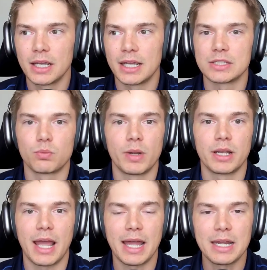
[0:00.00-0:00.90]
It's when
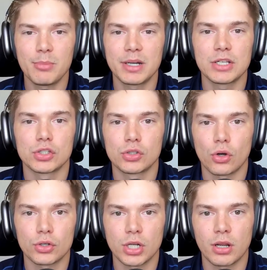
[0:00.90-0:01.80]
anybody is
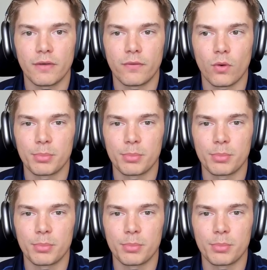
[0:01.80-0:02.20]
searching for a